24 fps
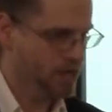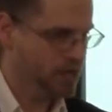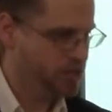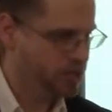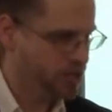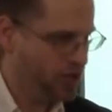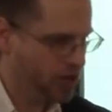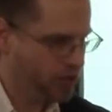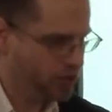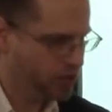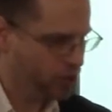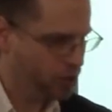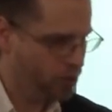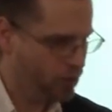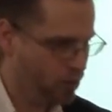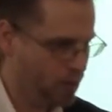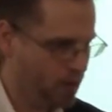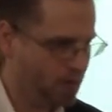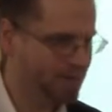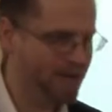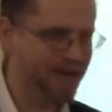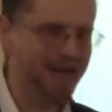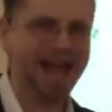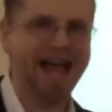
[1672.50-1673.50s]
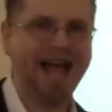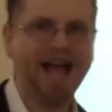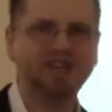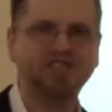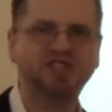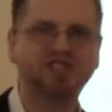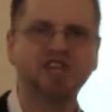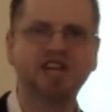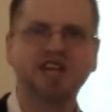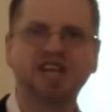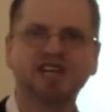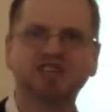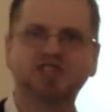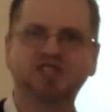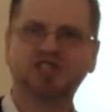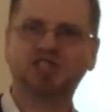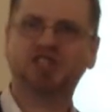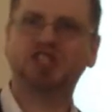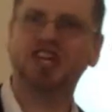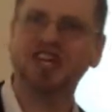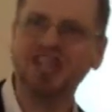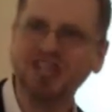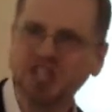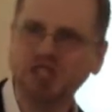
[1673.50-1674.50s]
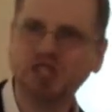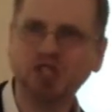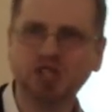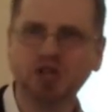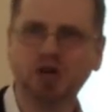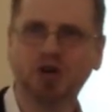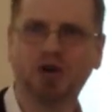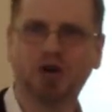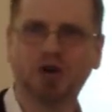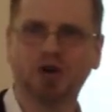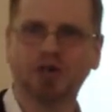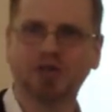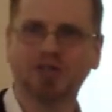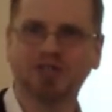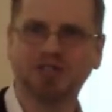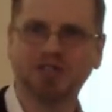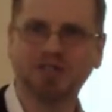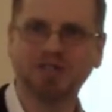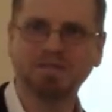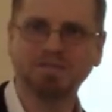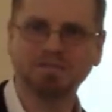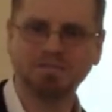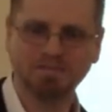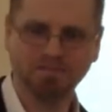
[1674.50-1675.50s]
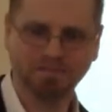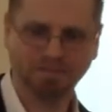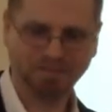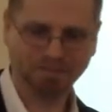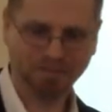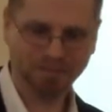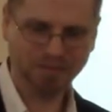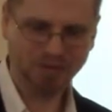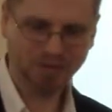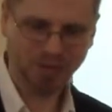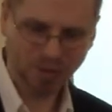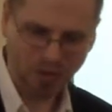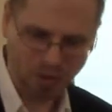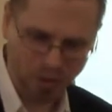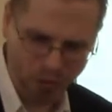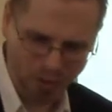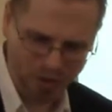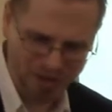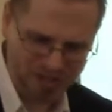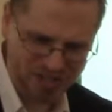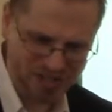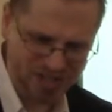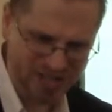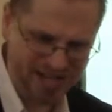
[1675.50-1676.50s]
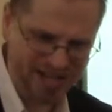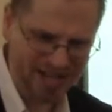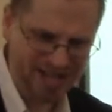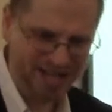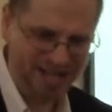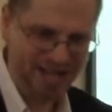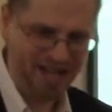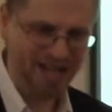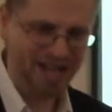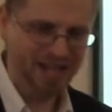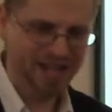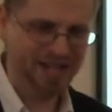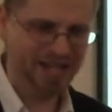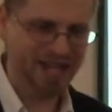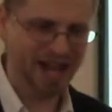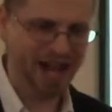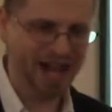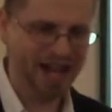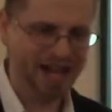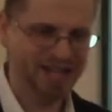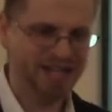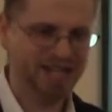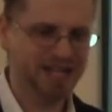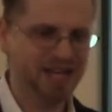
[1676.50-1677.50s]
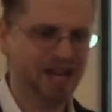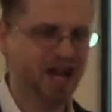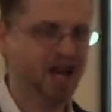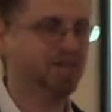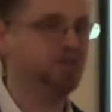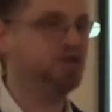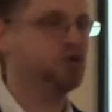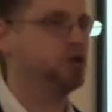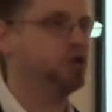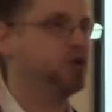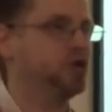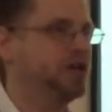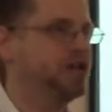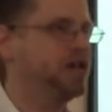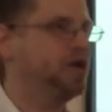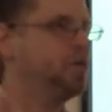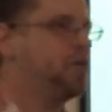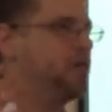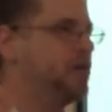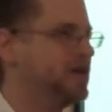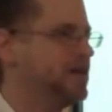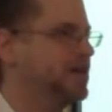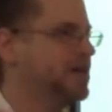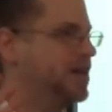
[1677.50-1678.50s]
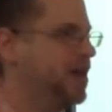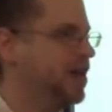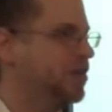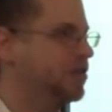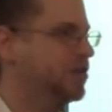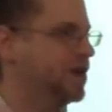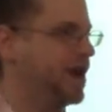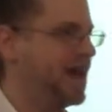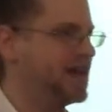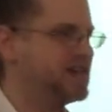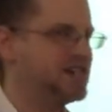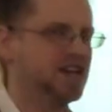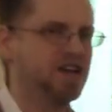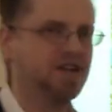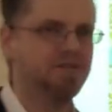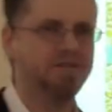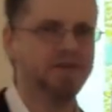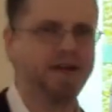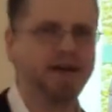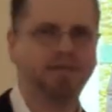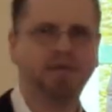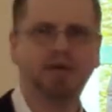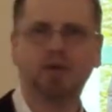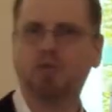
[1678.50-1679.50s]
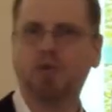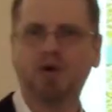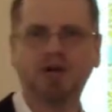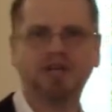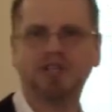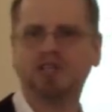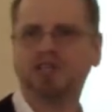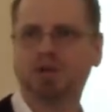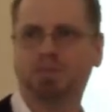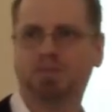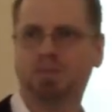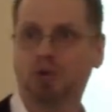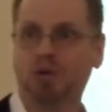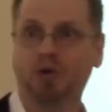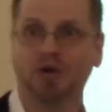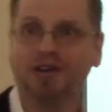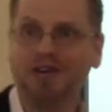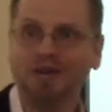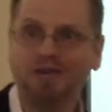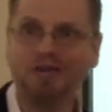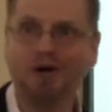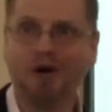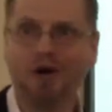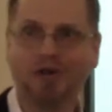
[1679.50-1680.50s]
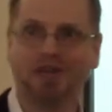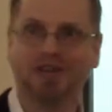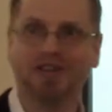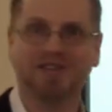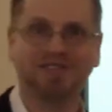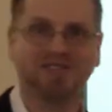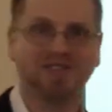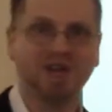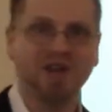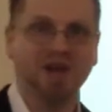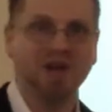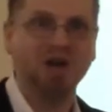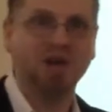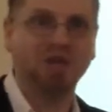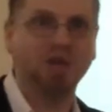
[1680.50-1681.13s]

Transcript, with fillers: Younger women as sisters. Once again, the idea of treating one another as a family. What is the point of all this?